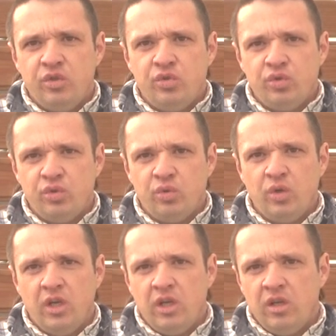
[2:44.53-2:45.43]

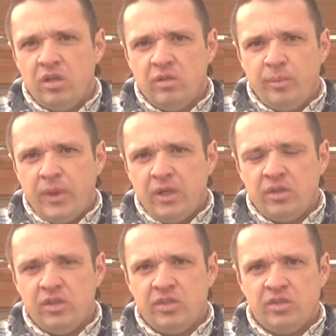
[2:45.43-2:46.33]
to uh,
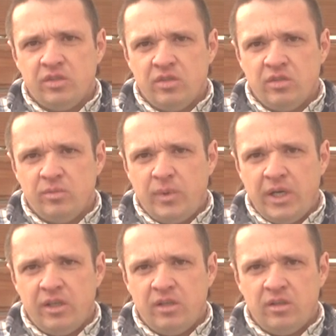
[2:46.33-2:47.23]
mount this uh,
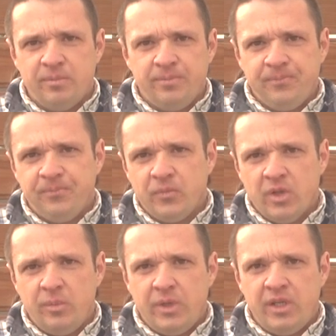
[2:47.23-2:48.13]
miner
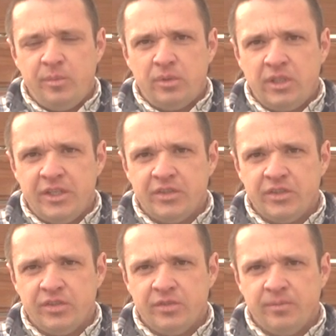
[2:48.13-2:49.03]
in many
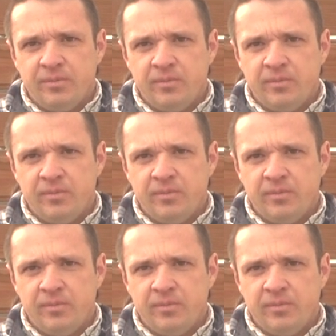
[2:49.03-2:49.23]
places.